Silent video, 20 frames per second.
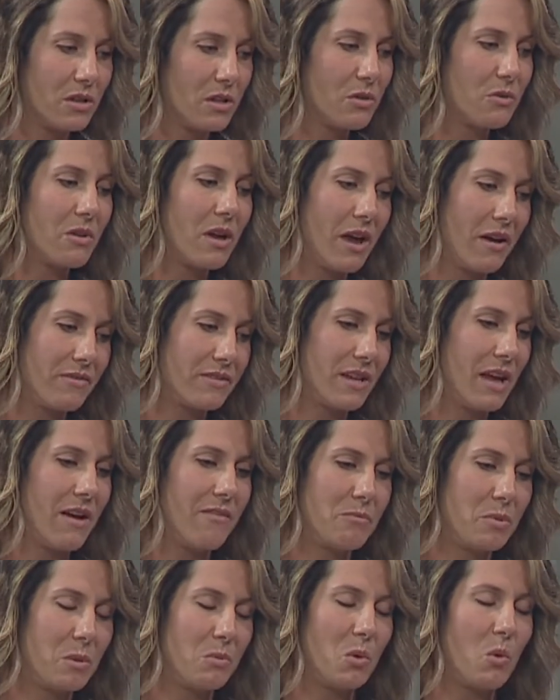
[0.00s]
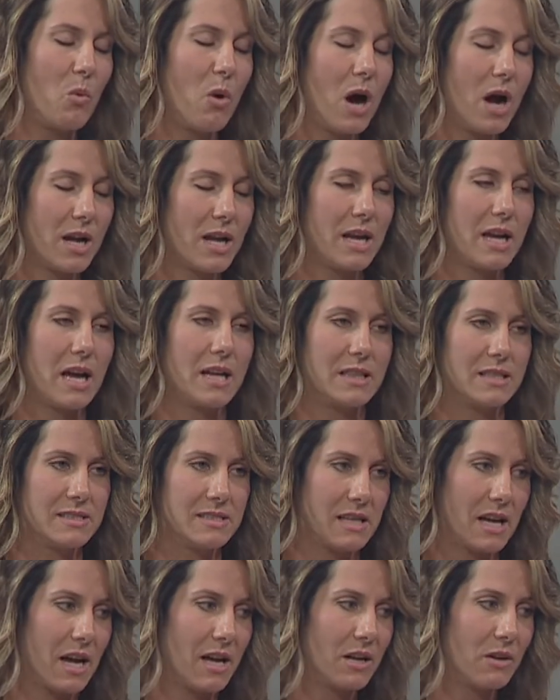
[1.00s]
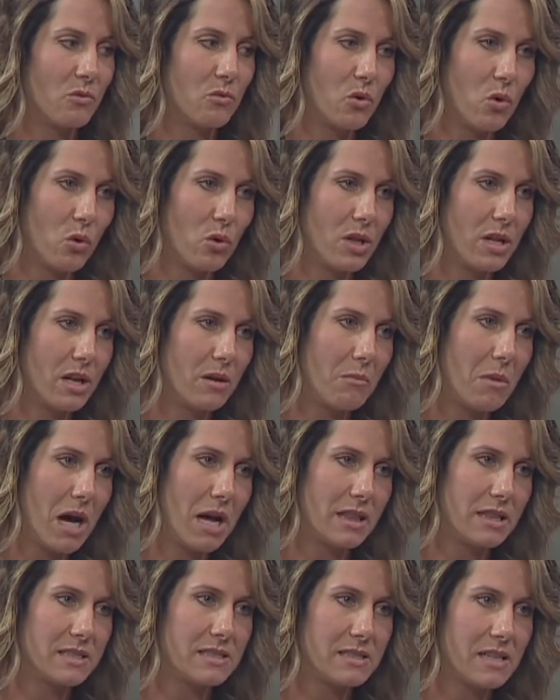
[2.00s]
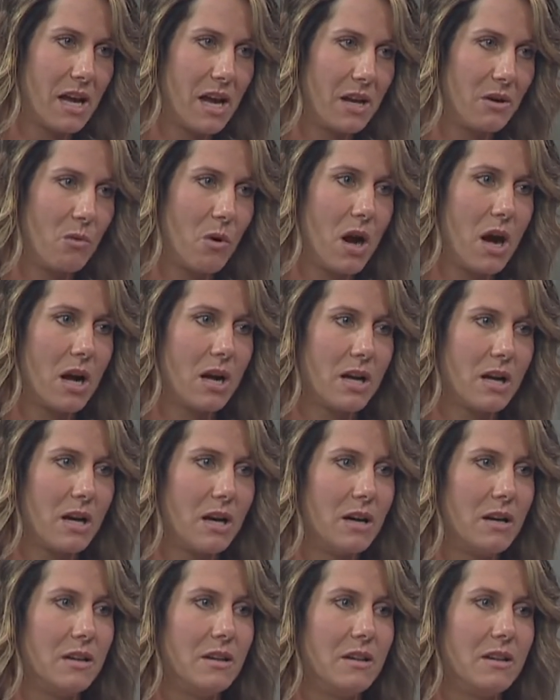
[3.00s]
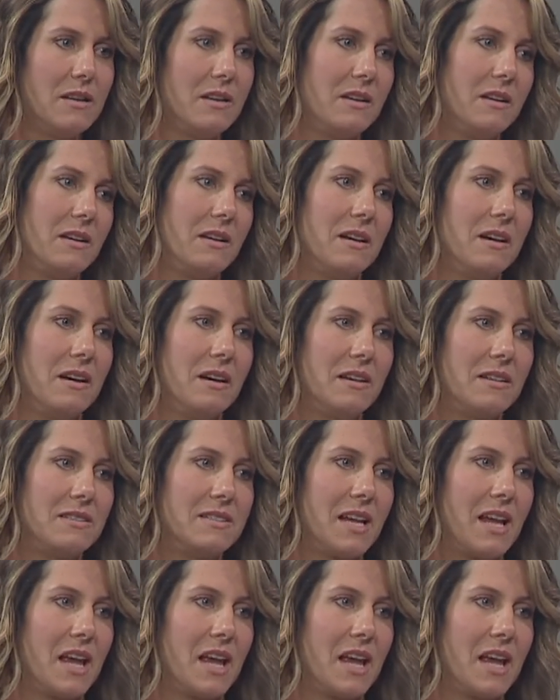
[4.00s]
you have to have people walking on the side and rolling them on the sidewalk uh, right. uh, uh, to